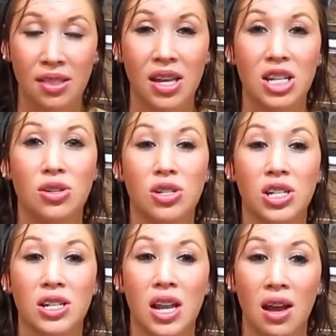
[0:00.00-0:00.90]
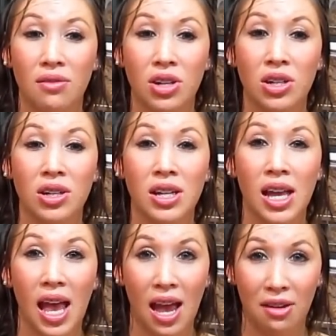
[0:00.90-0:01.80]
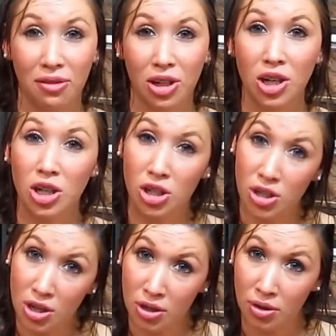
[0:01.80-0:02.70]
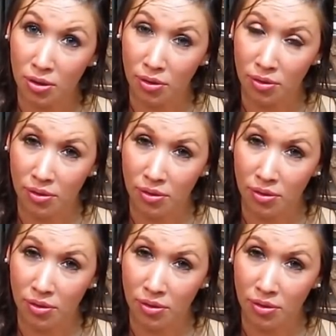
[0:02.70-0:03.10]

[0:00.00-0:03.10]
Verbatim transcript: that you should never, ever do.